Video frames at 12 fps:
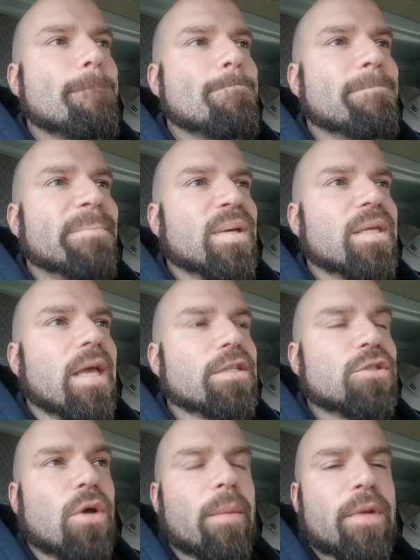But yeah,
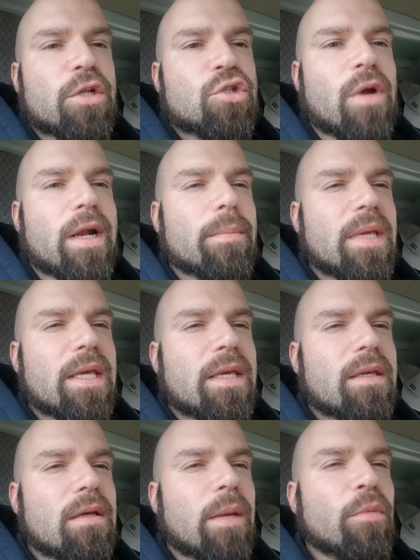so I'm
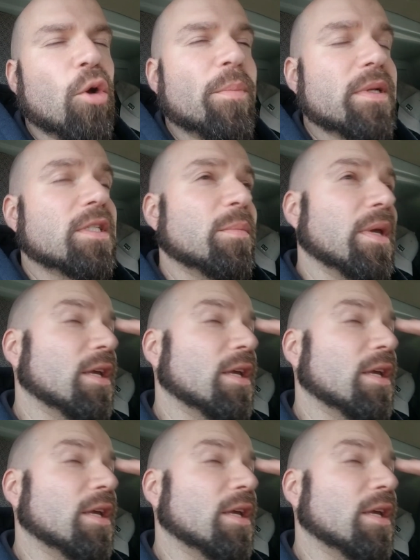hoping to make